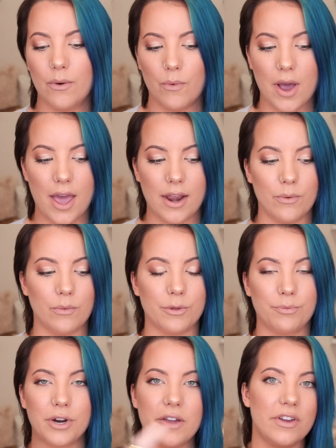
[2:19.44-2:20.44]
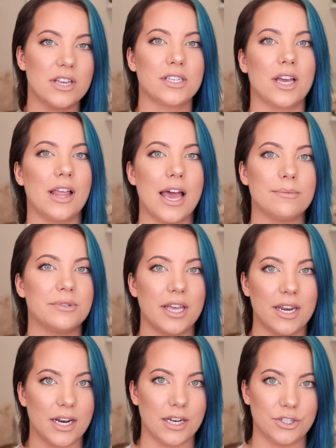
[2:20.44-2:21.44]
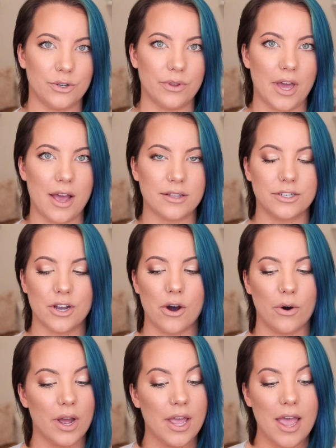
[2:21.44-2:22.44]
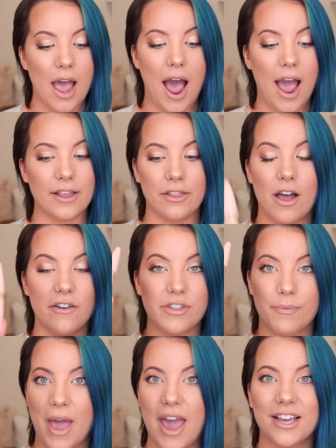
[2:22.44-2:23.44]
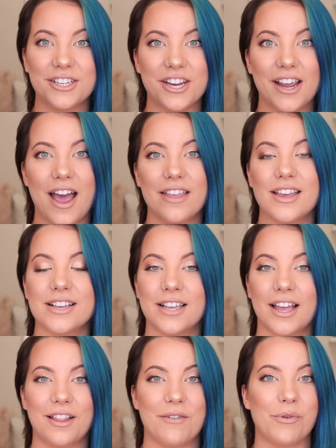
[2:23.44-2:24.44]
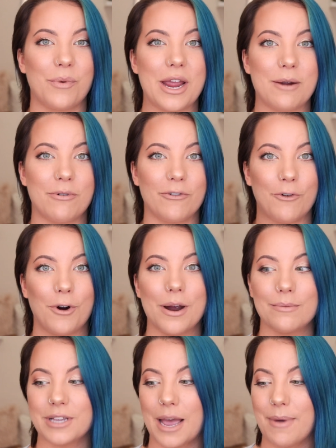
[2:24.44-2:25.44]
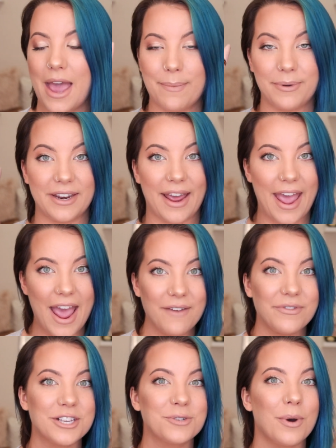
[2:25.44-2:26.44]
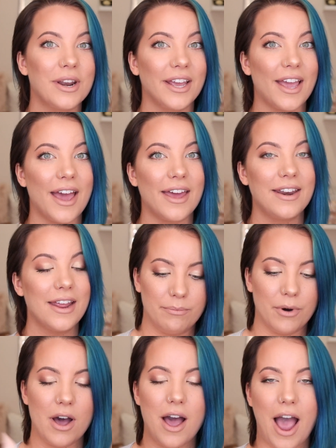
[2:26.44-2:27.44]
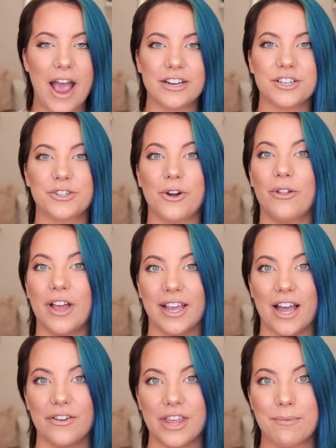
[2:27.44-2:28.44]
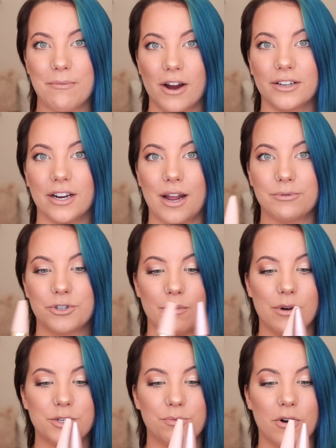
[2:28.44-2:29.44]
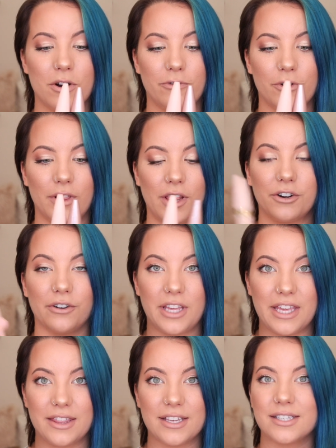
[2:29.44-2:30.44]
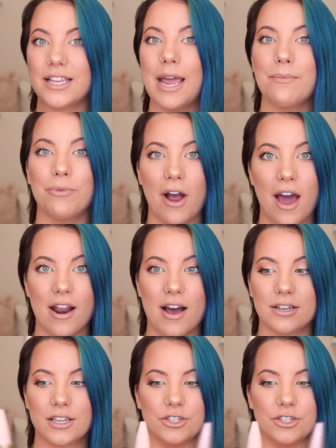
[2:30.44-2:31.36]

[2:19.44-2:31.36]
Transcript: when with previous collabs, they didn't do that. So I love the packaging on this. I love the way it performs. I'm happy to have this one again, but I just don't like how they marked it up so much more for literally the same product,